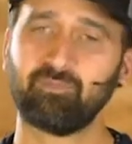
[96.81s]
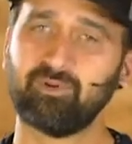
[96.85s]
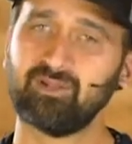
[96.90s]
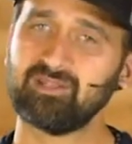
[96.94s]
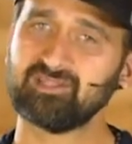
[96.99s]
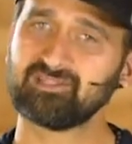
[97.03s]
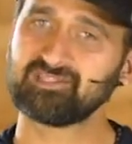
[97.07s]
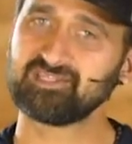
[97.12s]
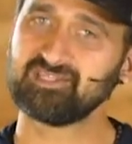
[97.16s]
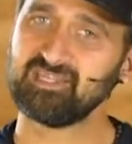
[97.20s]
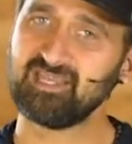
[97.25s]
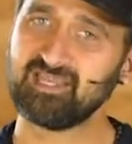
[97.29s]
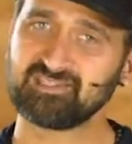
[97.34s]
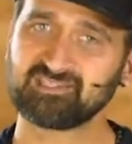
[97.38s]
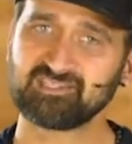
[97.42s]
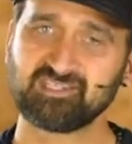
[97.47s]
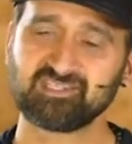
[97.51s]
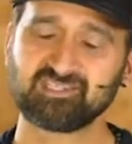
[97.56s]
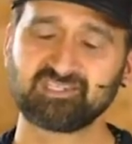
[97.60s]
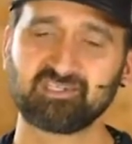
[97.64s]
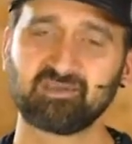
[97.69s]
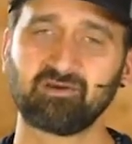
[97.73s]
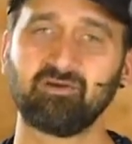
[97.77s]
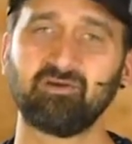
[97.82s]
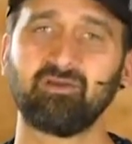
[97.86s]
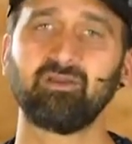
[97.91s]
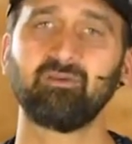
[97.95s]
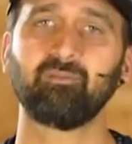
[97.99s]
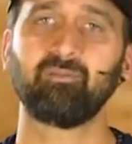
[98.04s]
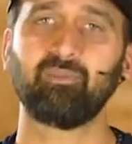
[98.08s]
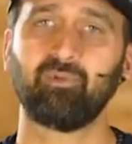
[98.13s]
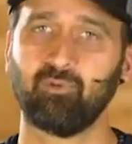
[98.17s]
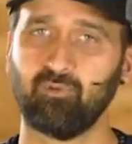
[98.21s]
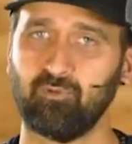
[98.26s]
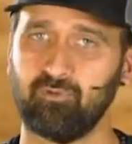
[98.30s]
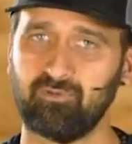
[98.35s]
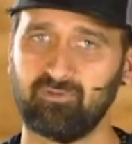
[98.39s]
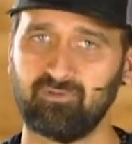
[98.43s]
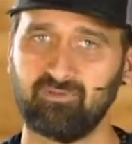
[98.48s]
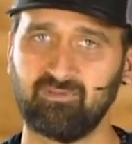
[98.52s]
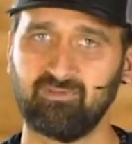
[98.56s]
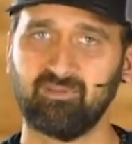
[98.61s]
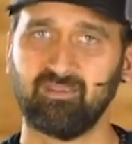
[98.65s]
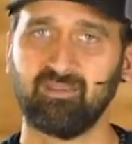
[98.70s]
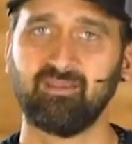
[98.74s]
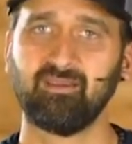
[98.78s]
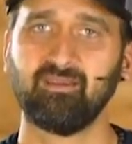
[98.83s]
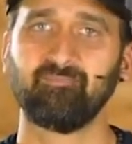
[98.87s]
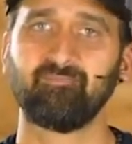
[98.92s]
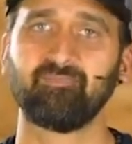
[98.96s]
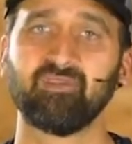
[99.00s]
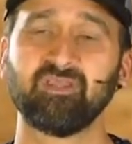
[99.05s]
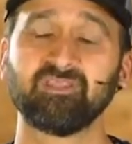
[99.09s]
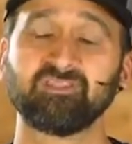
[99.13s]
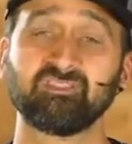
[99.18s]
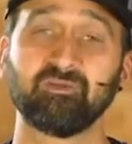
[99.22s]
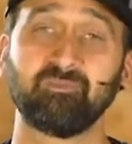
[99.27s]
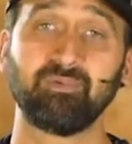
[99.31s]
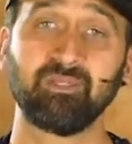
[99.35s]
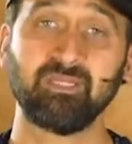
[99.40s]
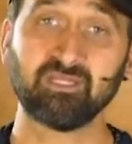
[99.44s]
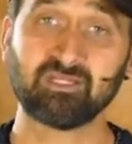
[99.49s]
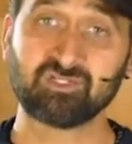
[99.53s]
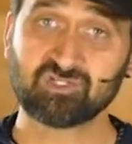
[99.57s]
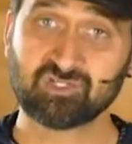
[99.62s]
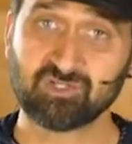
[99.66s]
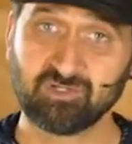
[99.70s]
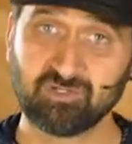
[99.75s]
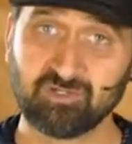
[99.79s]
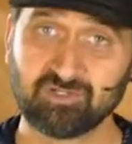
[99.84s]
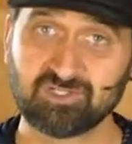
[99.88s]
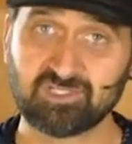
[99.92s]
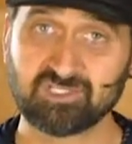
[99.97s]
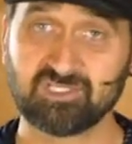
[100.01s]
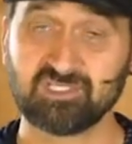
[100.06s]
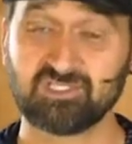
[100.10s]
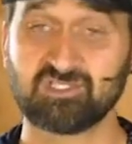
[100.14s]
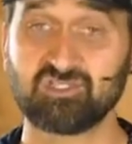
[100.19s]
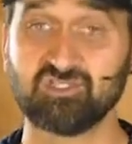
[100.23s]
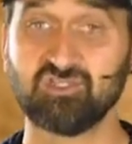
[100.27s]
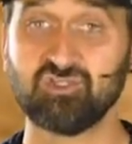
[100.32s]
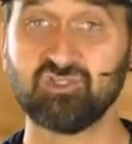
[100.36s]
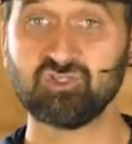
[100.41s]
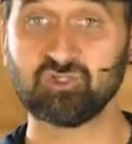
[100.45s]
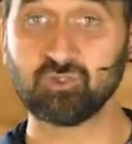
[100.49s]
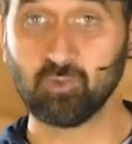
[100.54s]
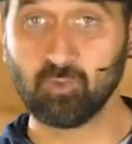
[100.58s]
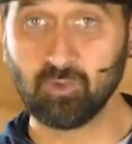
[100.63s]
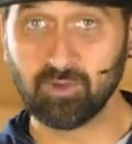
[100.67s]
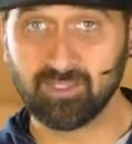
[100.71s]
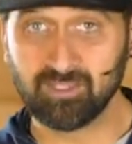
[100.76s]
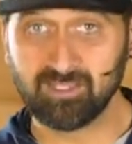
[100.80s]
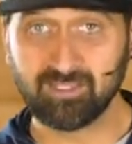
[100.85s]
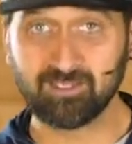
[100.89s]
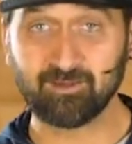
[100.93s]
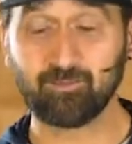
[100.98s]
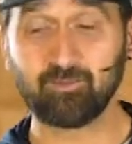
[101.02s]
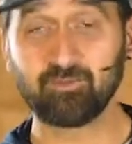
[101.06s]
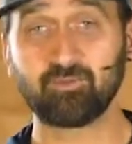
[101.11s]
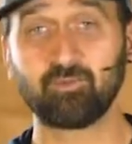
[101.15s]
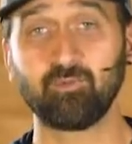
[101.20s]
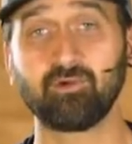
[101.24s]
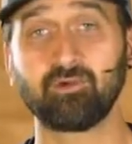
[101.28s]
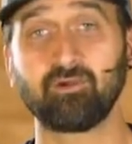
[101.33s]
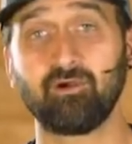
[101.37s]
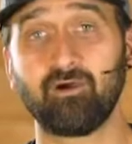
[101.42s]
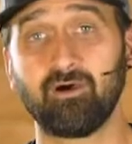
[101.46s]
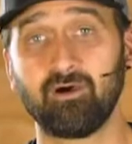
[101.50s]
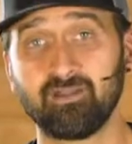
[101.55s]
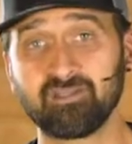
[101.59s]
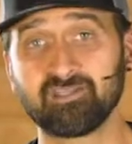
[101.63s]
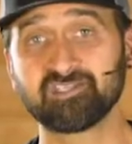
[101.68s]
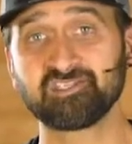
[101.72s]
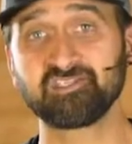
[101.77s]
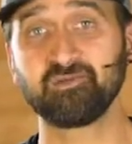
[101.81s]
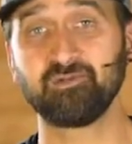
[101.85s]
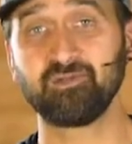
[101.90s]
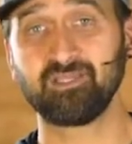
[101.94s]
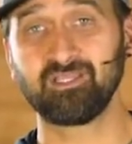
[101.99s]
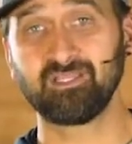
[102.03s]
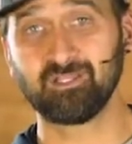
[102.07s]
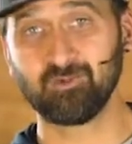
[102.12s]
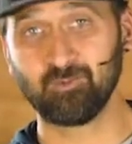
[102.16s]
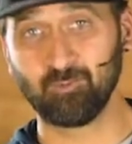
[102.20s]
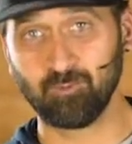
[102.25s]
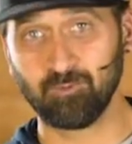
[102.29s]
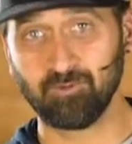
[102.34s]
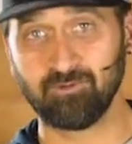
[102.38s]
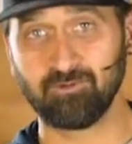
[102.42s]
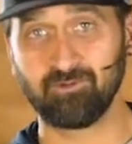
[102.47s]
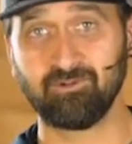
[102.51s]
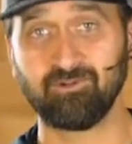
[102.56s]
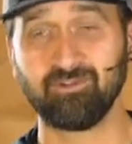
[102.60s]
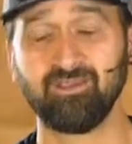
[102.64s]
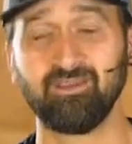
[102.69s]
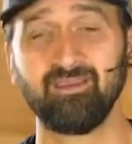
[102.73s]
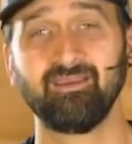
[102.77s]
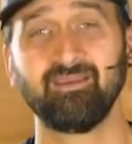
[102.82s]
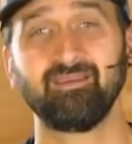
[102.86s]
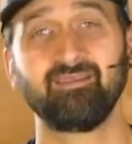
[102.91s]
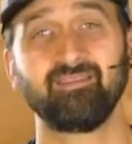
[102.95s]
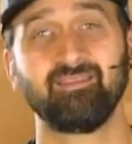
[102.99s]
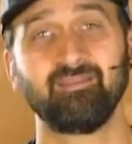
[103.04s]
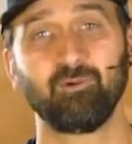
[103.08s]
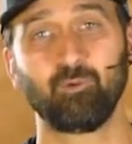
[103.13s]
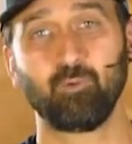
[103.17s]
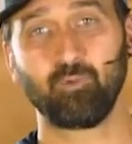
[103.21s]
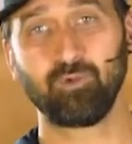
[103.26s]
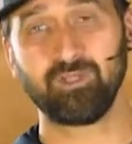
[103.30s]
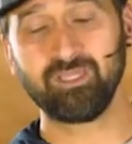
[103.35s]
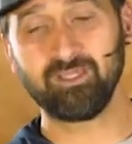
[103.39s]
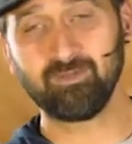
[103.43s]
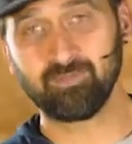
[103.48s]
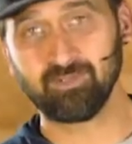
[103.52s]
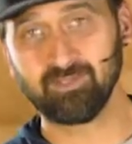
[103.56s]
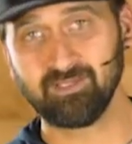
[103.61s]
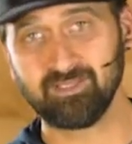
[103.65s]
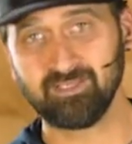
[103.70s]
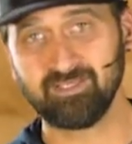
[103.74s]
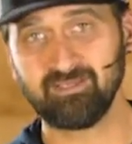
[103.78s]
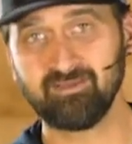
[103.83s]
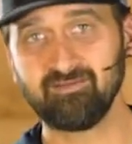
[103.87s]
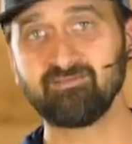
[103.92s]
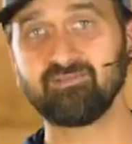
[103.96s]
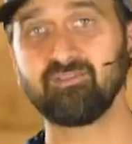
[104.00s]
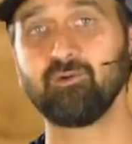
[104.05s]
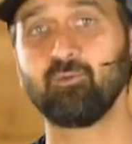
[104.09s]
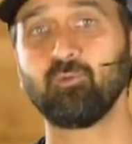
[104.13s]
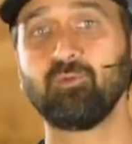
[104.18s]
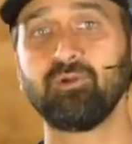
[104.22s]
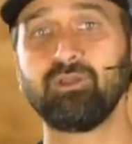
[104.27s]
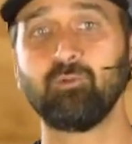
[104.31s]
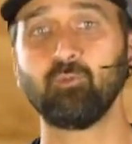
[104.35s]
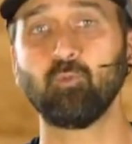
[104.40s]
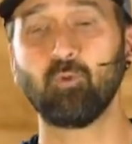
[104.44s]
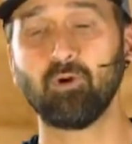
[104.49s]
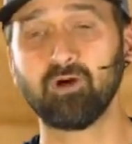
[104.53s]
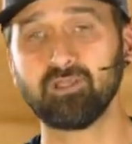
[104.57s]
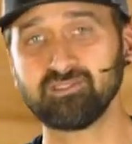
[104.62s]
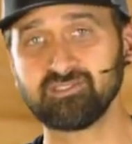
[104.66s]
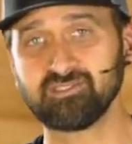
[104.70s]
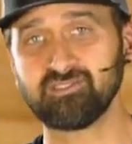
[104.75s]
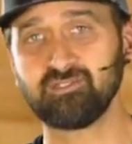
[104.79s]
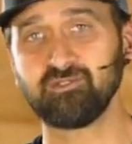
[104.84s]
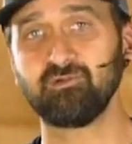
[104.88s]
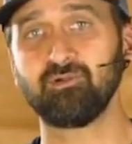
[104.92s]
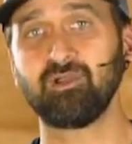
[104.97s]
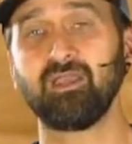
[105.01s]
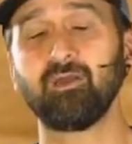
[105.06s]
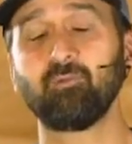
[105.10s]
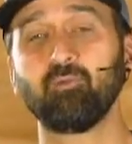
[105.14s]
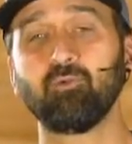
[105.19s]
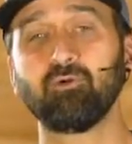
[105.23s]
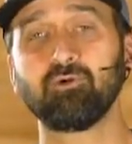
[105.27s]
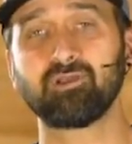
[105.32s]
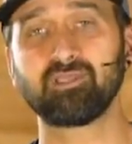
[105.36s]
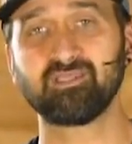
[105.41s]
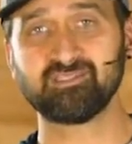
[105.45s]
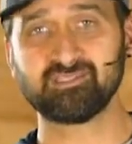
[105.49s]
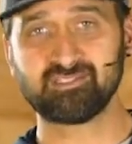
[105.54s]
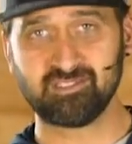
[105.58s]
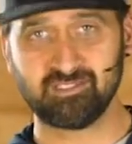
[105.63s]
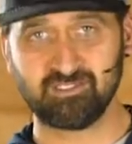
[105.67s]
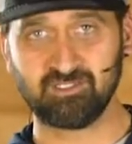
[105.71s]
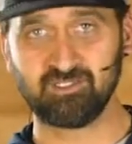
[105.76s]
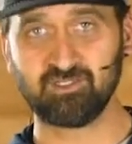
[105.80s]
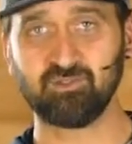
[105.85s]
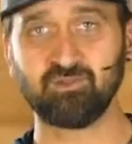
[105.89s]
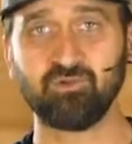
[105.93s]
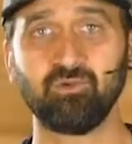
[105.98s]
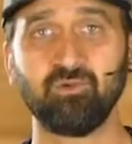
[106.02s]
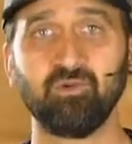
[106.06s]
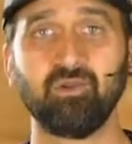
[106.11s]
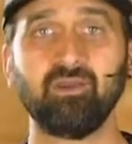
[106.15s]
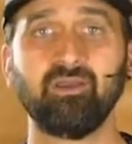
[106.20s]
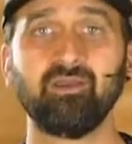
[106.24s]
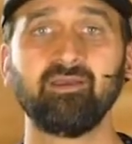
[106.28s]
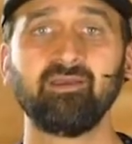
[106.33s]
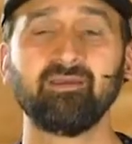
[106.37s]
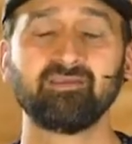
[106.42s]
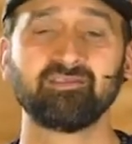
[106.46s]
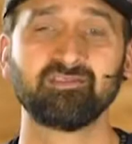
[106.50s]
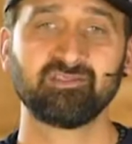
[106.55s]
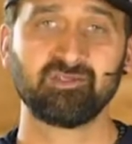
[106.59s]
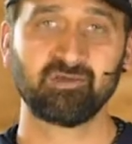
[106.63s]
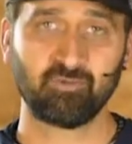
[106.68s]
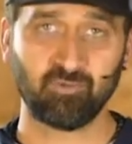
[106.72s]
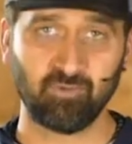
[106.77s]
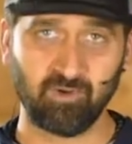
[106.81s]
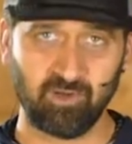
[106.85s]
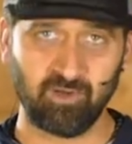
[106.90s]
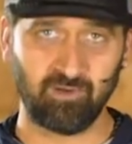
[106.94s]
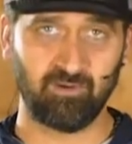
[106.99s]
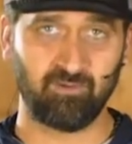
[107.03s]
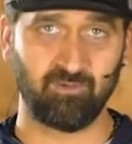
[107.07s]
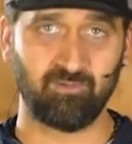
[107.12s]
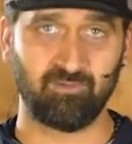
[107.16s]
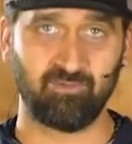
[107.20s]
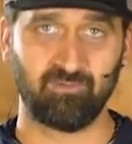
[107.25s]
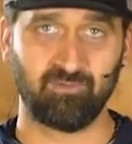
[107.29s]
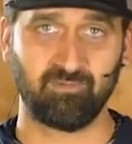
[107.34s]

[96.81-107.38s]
But it's necessary, important that to be a church that's joining with what God is doing in the world, that we believe that we want to and will continue to grow.